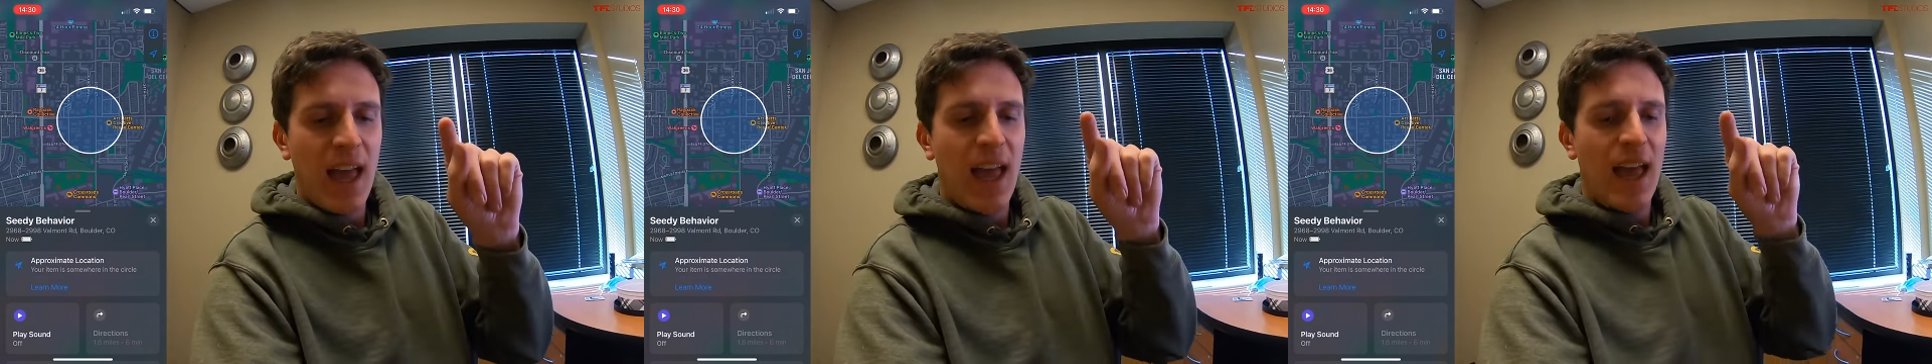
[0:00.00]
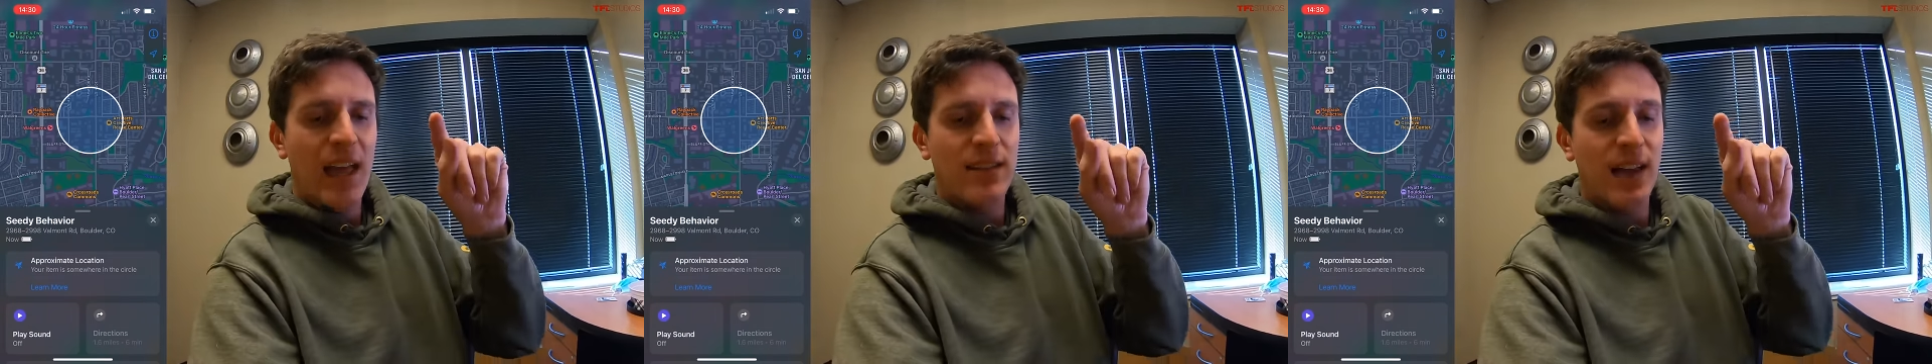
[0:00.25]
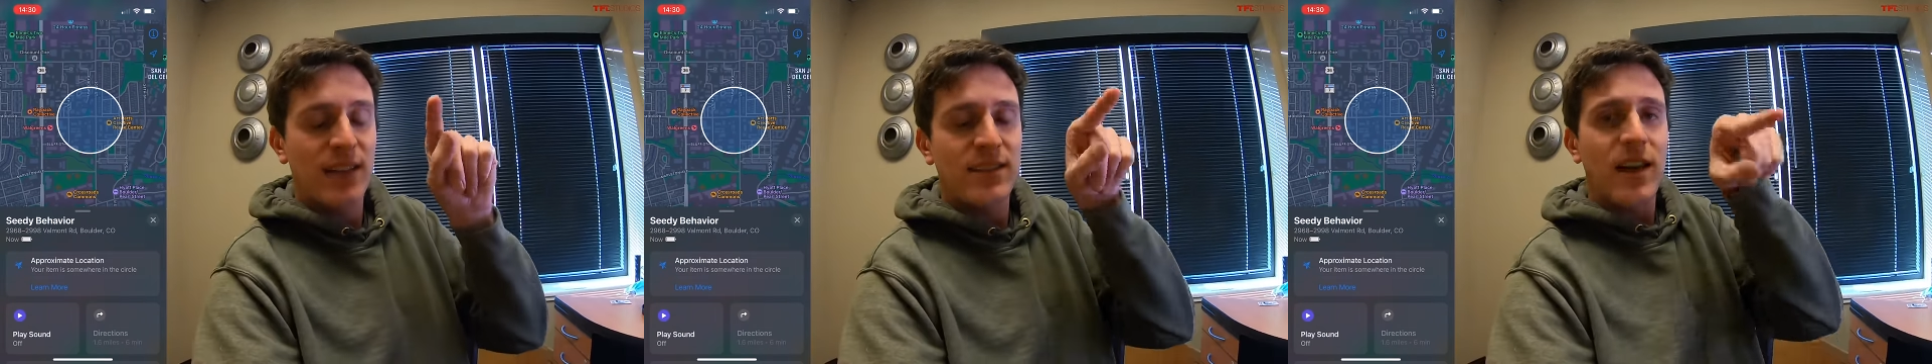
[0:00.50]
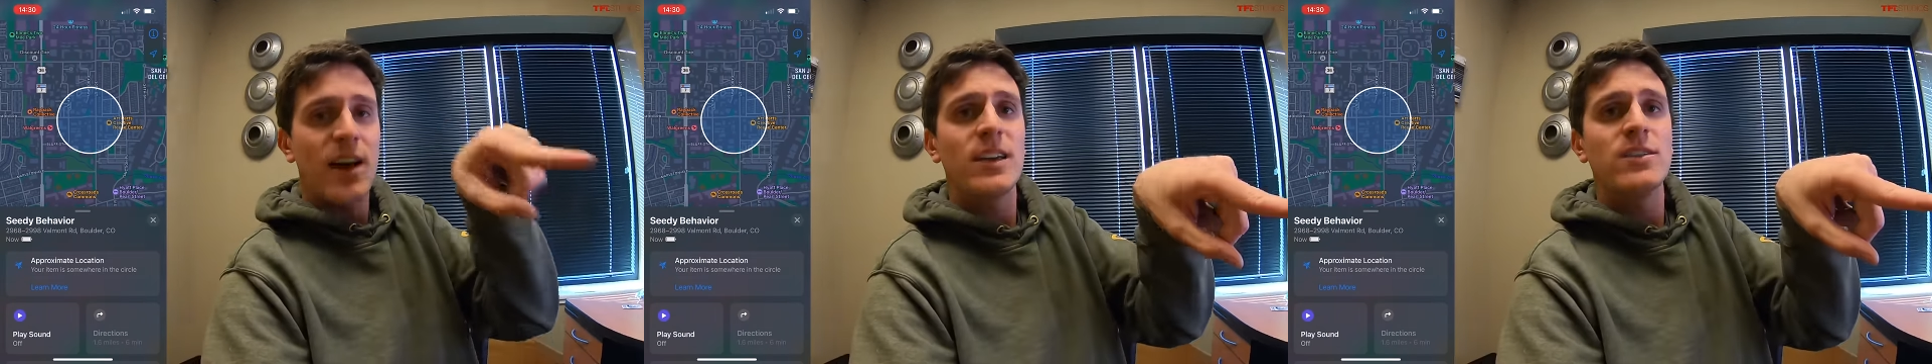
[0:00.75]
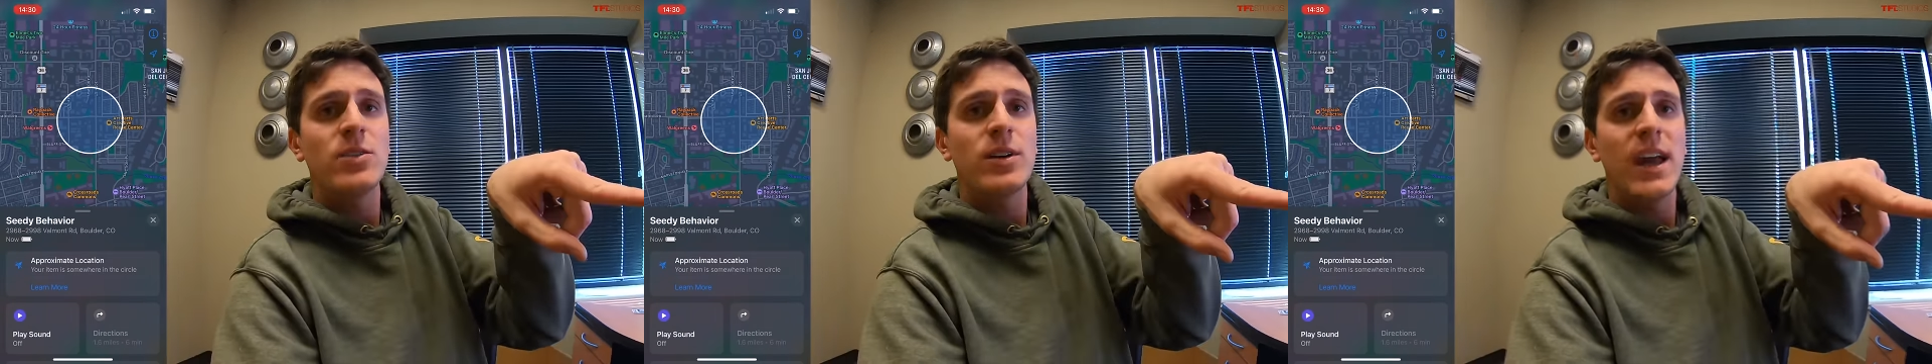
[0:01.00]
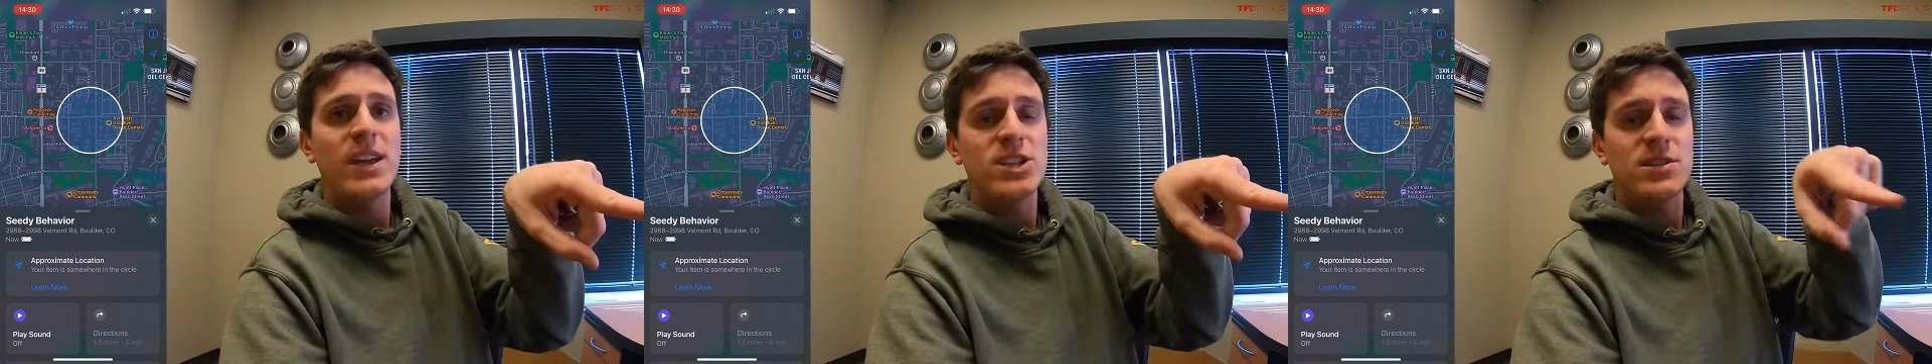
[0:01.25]
and I saw his
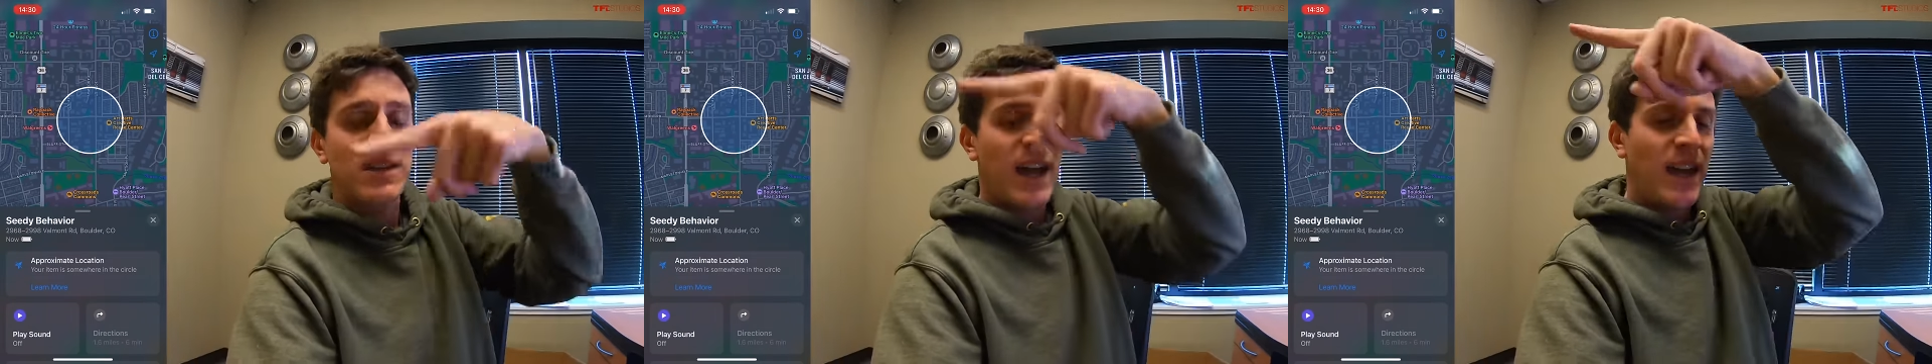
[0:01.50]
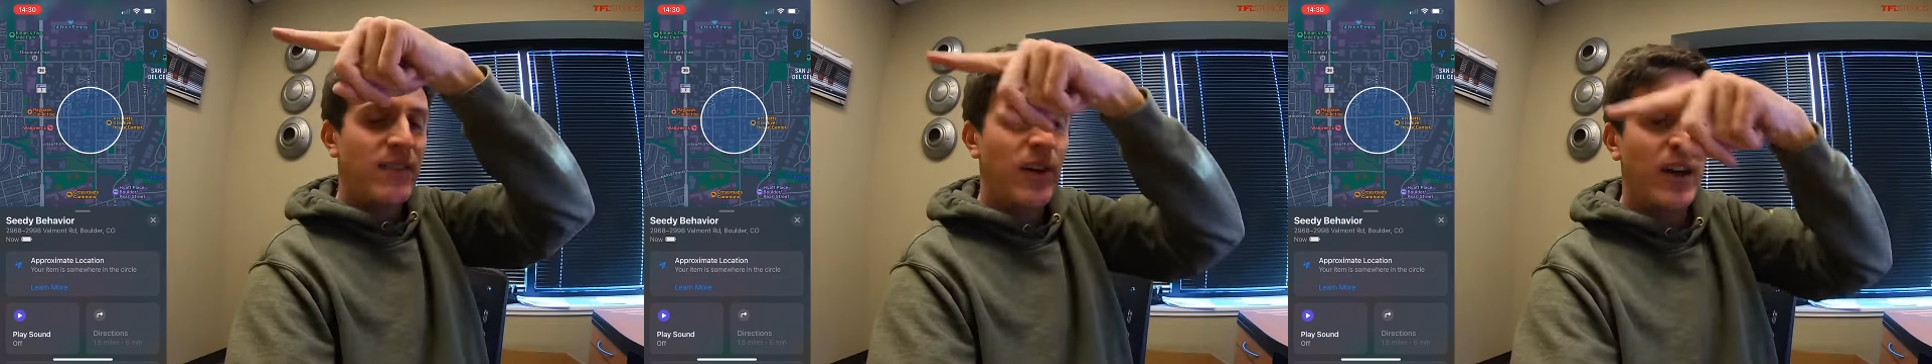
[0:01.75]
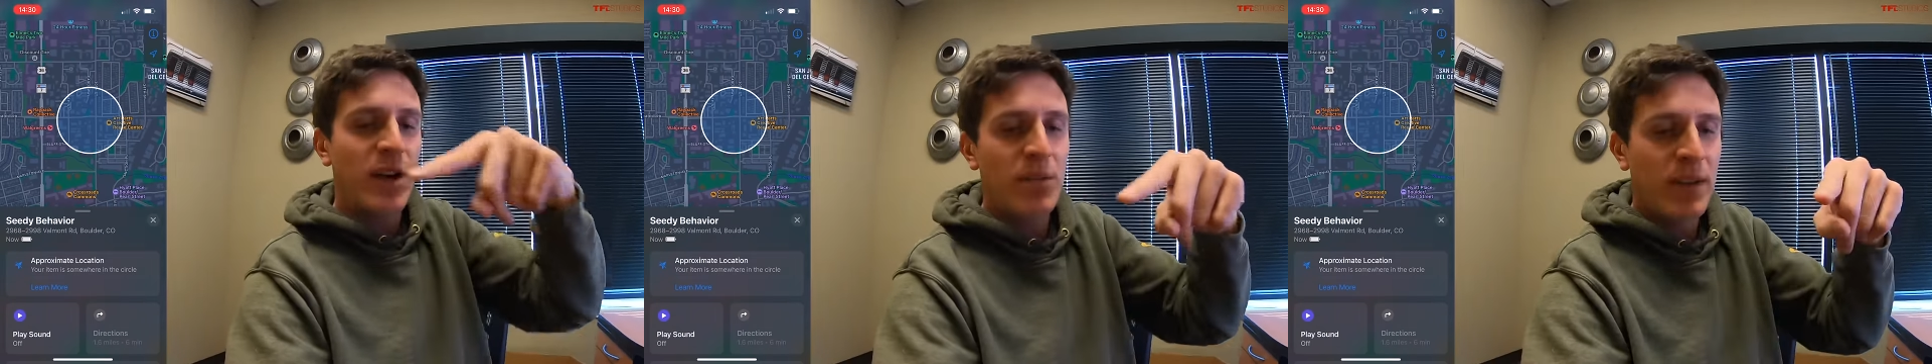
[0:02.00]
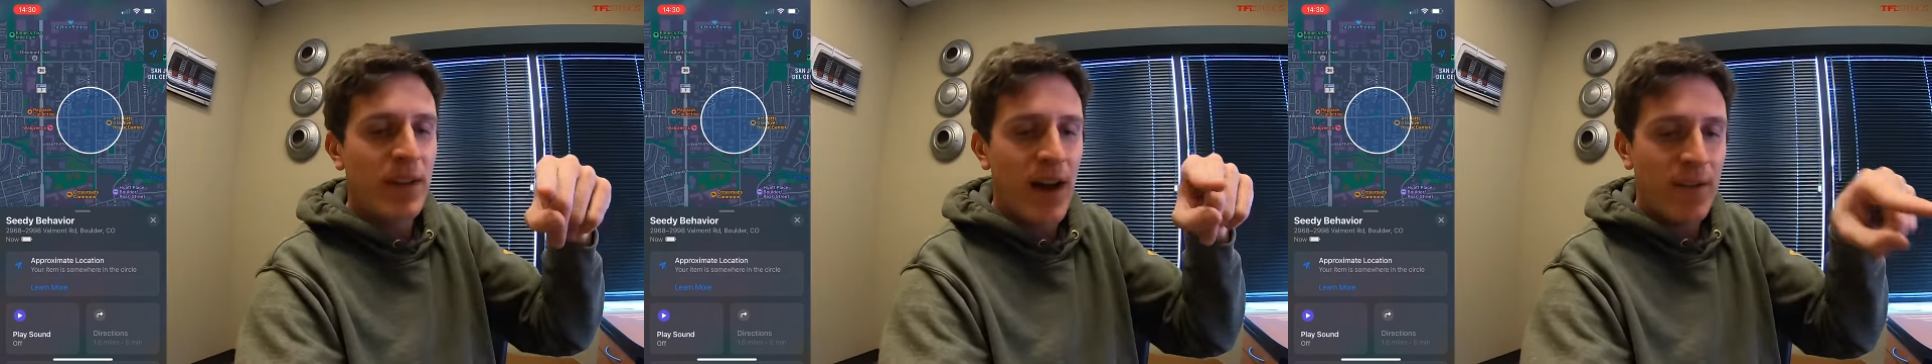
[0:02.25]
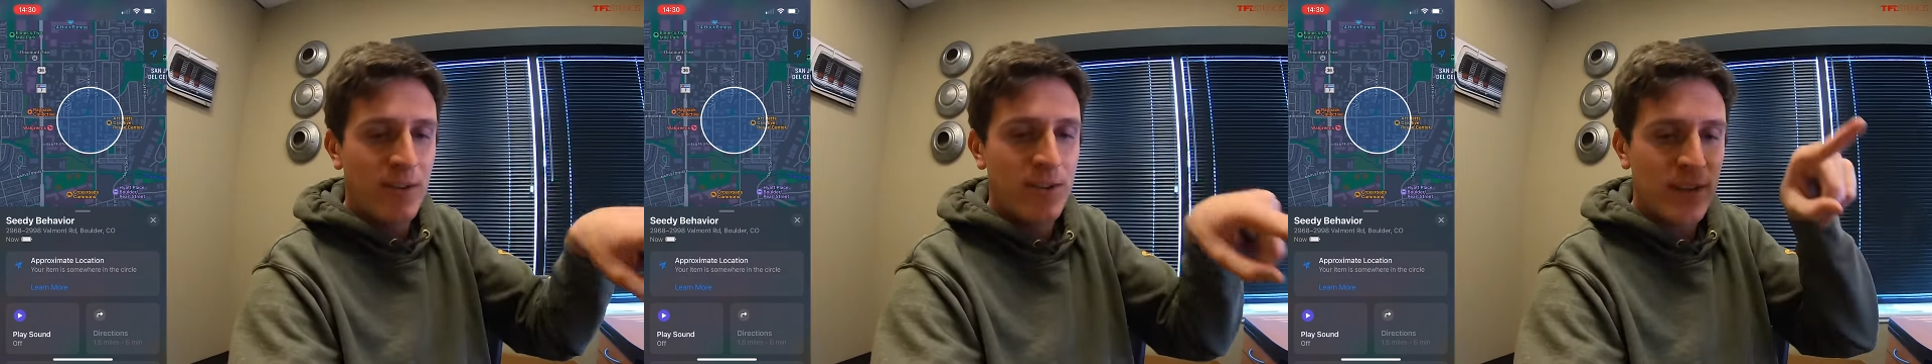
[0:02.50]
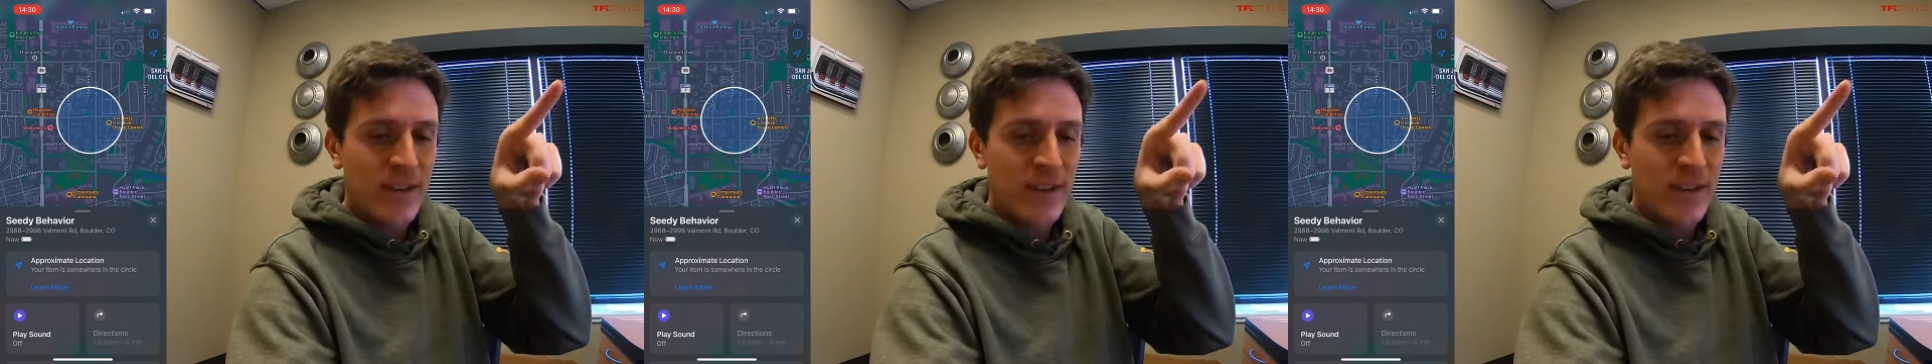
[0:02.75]
location kind of out here by the office.